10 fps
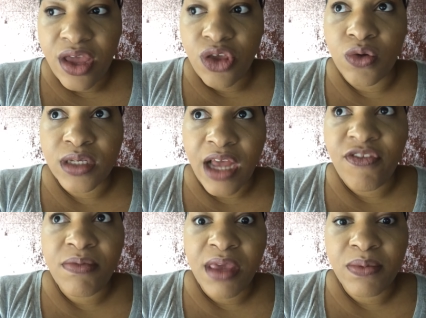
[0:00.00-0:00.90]
You'll
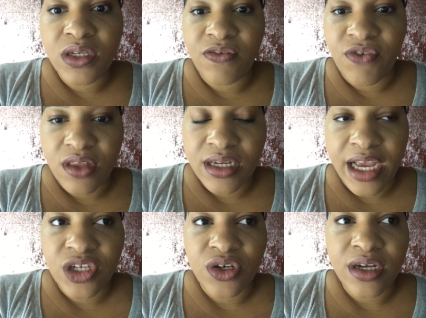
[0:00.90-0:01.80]
definitely be able to feel the
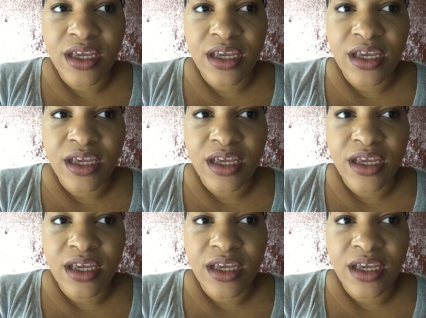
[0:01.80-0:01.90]
texture.